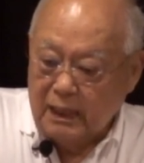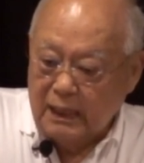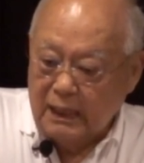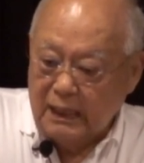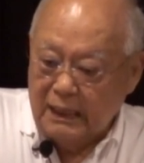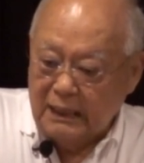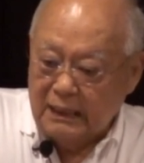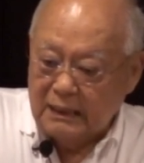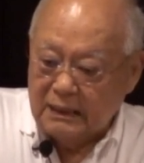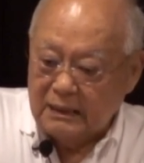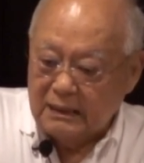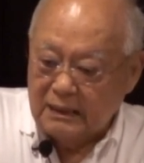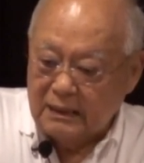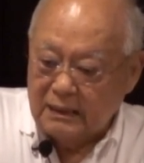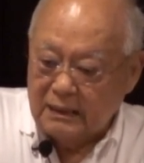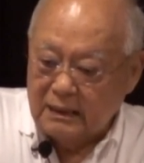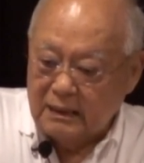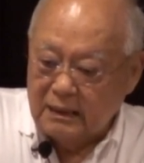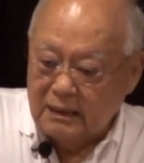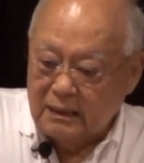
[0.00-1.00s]
And
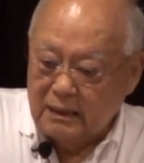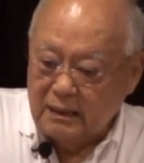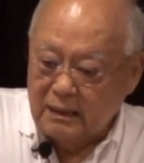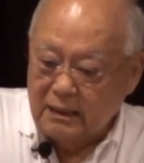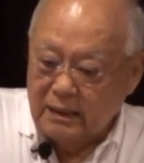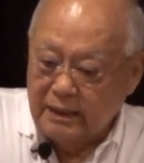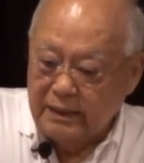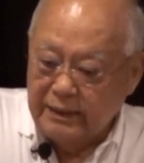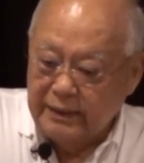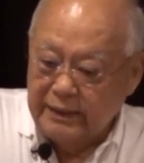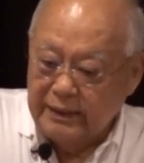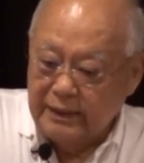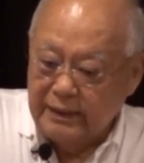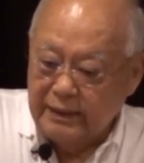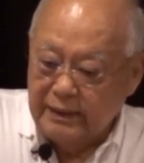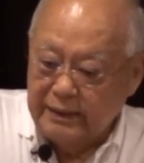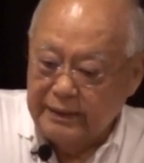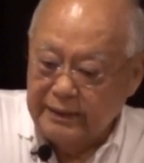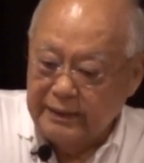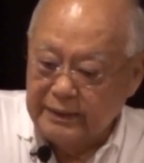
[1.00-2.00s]
uh,
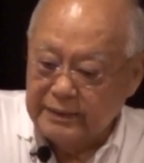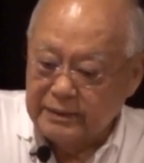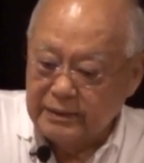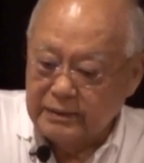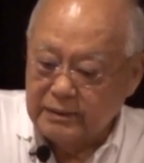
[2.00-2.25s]
as